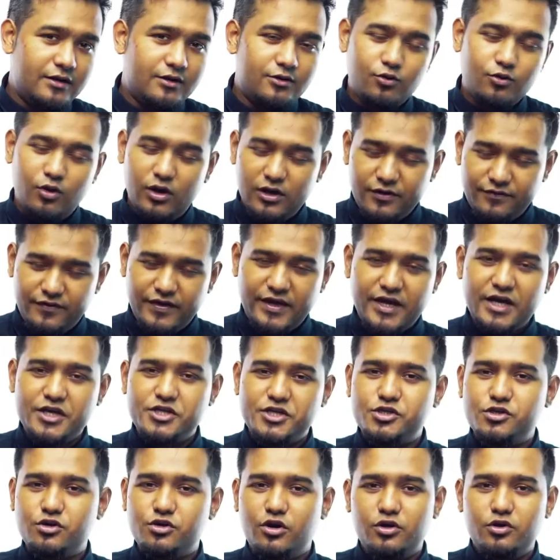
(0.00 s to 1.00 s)

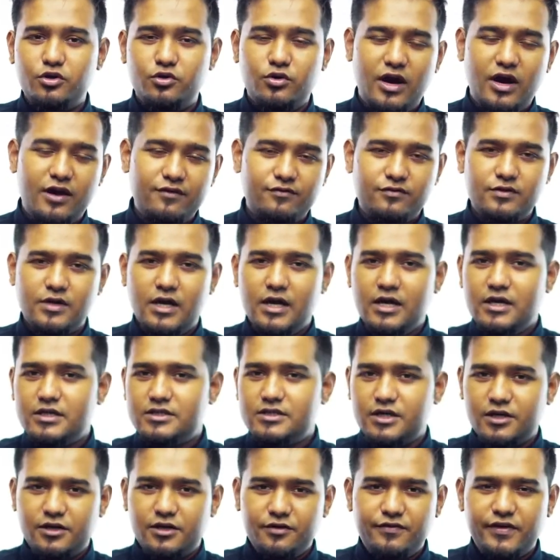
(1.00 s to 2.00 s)
qualification or you have
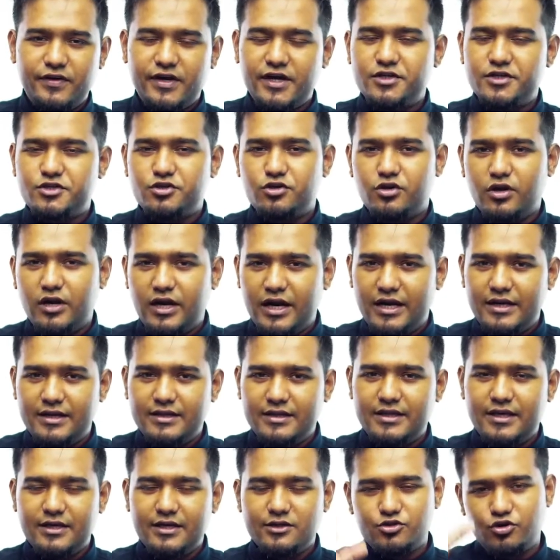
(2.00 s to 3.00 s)
certification or
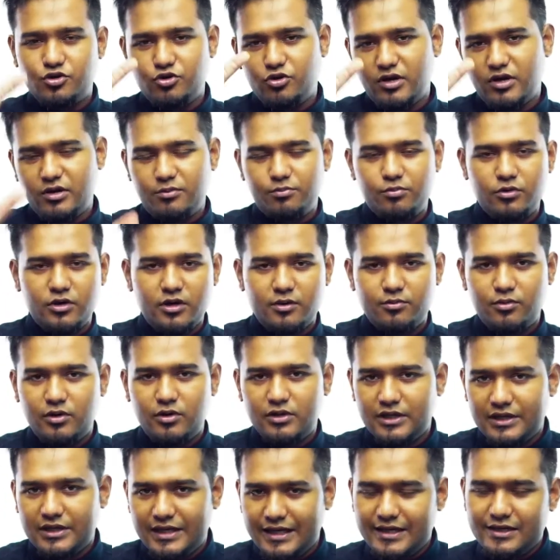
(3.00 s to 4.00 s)
anything, so you can put up all the
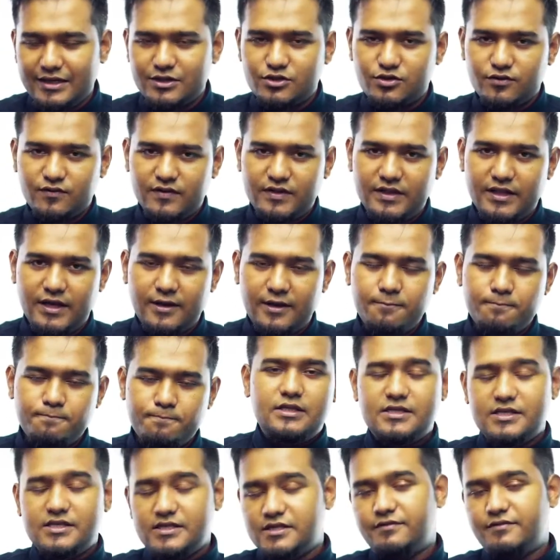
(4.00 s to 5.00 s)
details over there. This
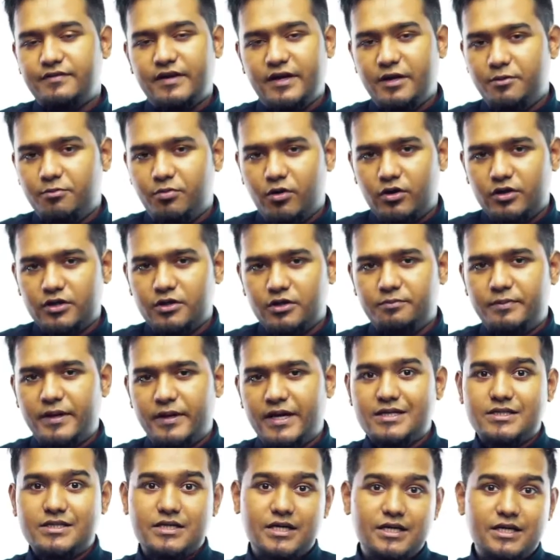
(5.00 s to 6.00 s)
is a very important
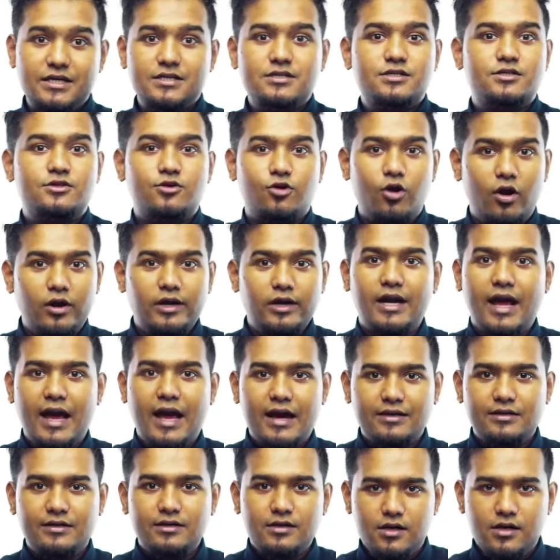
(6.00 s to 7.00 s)
page, is
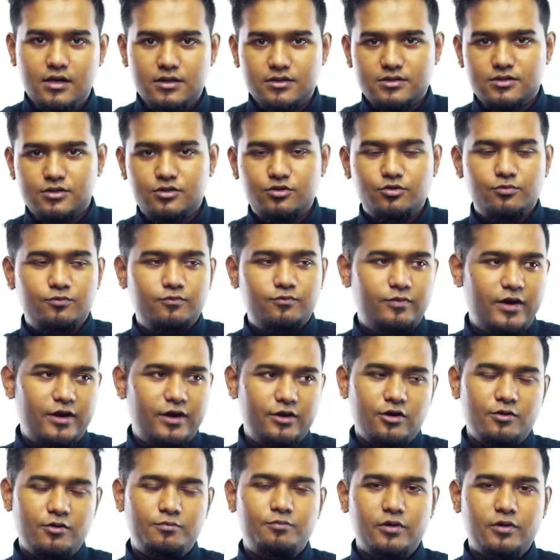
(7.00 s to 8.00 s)
contact us. When
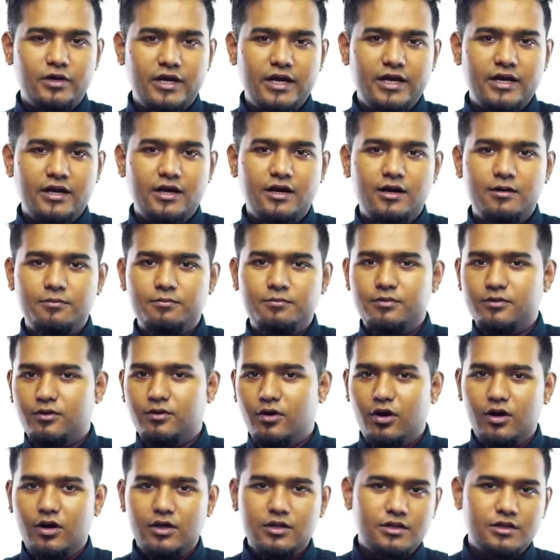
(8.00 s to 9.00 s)
you're putting up
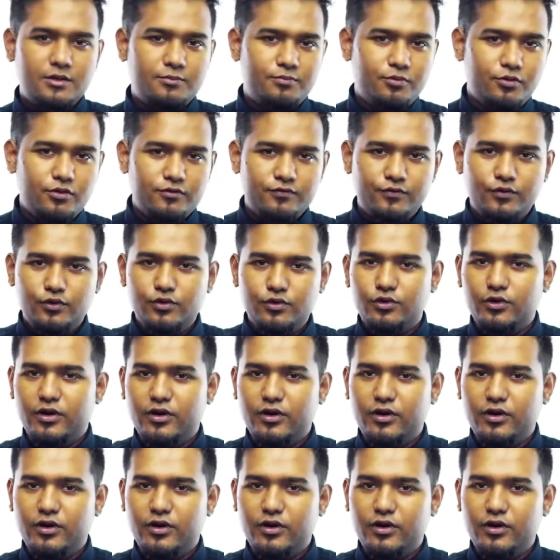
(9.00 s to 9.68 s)
all the portfolio,